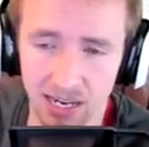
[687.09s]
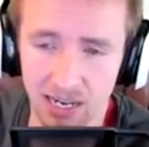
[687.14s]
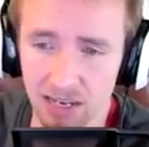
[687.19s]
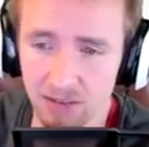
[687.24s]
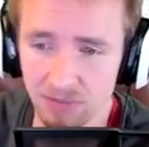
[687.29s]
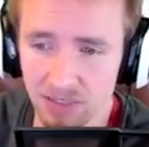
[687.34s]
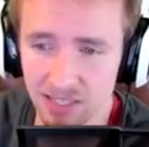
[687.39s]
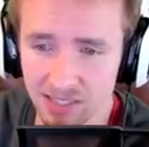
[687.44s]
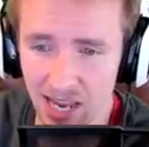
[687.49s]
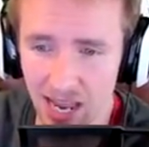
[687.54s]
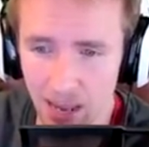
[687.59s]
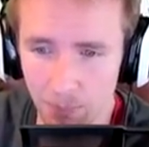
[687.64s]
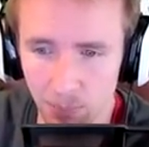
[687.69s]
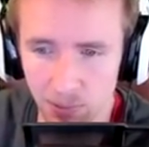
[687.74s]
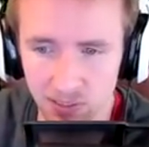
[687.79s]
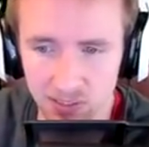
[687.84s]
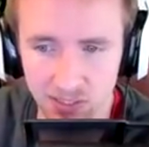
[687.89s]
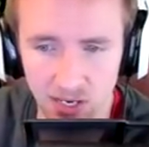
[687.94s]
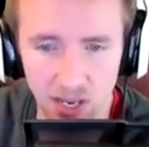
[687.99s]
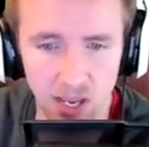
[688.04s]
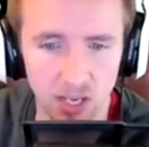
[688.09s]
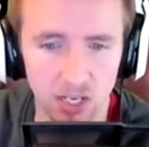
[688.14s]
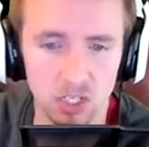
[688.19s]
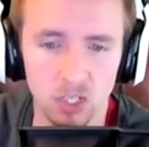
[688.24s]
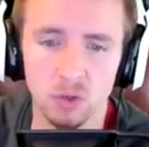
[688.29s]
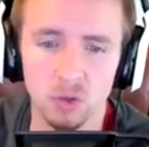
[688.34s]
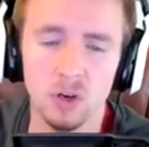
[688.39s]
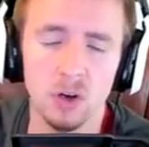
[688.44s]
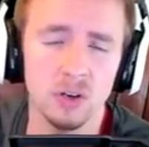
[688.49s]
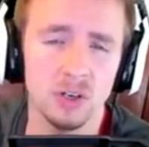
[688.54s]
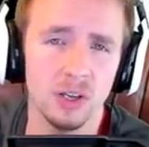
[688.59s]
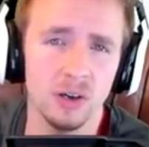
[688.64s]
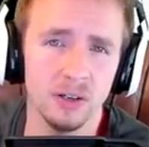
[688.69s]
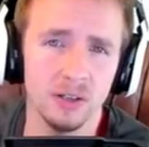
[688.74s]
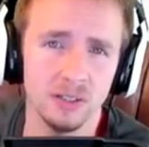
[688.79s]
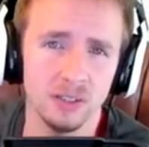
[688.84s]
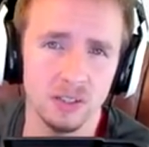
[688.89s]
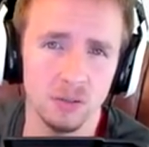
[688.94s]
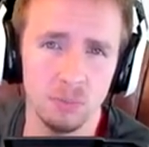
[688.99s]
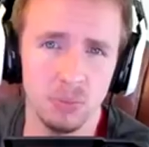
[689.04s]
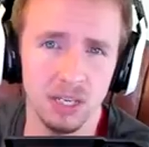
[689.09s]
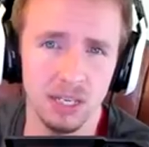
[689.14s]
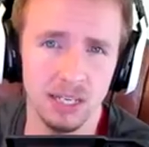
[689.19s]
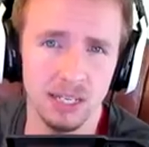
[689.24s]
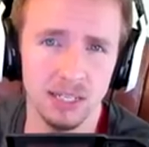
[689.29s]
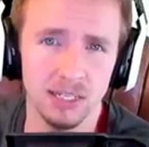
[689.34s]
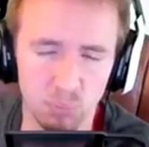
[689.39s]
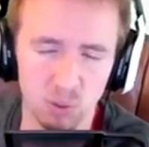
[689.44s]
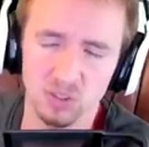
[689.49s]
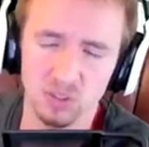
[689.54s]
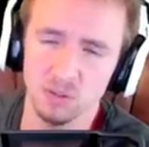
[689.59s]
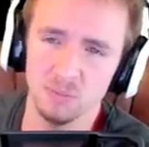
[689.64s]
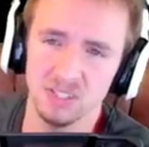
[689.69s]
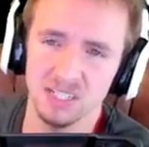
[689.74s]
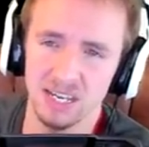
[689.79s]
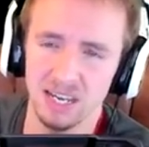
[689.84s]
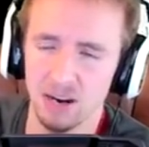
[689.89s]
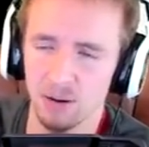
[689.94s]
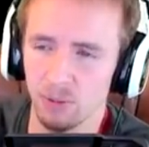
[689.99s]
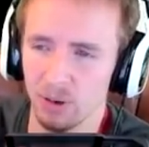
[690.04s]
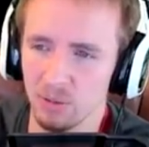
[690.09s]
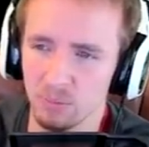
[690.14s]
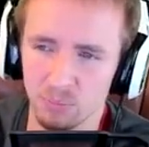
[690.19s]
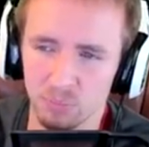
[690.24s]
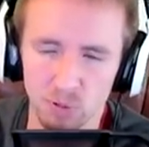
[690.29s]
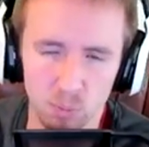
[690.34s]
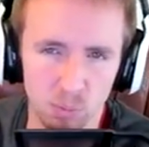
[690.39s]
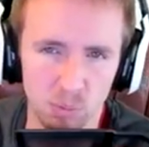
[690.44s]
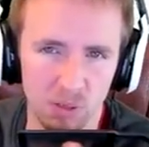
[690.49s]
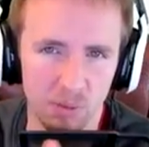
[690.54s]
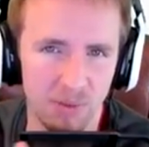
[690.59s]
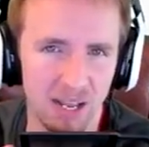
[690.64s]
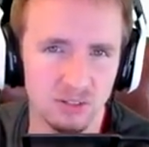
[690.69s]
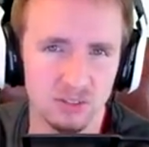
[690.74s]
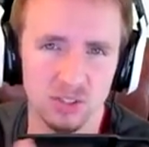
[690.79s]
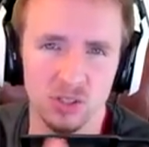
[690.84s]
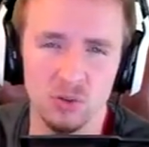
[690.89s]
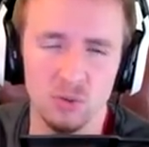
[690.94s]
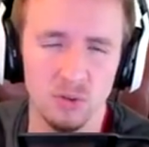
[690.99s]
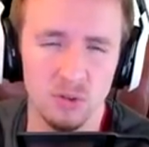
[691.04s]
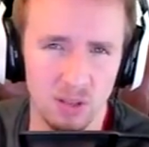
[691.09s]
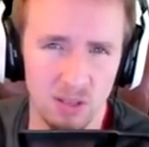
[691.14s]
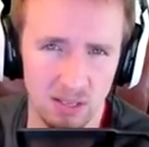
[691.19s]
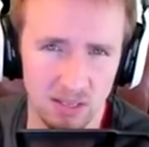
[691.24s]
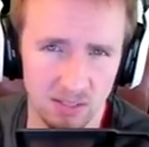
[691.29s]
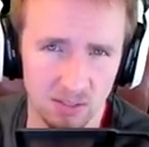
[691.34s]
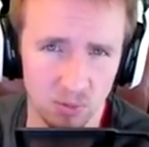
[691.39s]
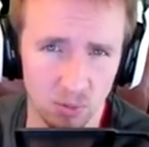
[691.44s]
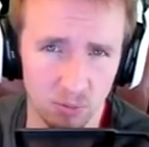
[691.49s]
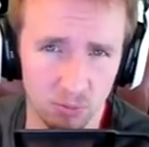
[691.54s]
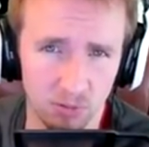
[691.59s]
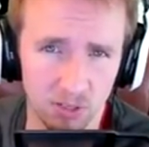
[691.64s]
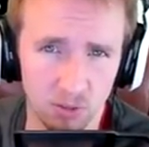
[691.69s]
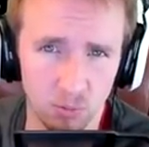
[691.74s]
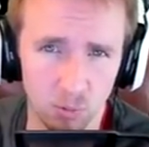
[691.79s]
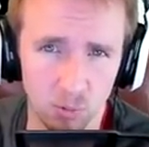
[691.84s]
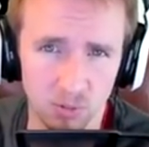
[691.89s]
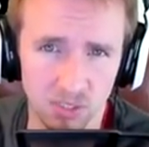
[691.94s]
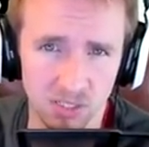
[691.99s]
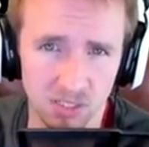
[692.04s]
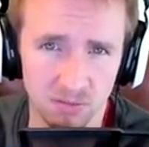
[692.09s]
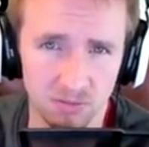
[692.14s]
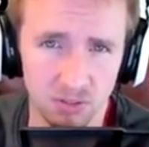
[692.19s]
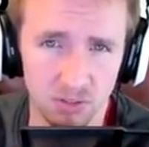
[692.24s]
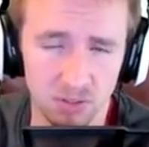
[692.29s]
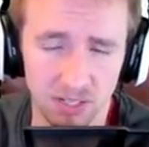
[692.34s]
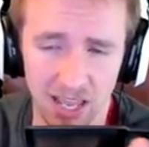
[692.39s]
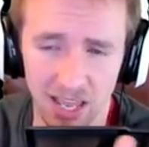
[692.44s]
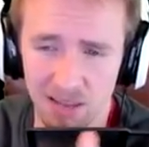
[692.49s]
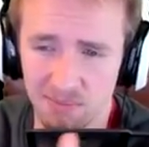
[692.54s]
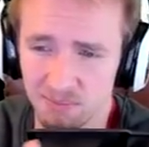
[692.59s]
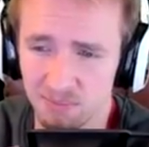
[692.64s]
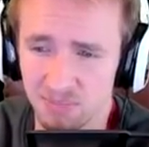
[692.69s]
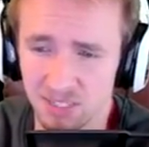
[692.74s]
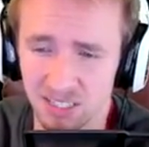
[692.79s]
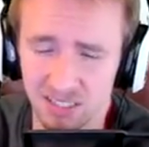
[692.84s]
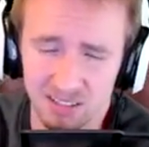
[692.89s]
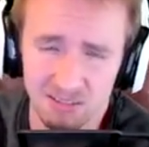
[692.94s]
And if this happens, you're not going to be bottom tier in probably about two thirds or three quarters of your game.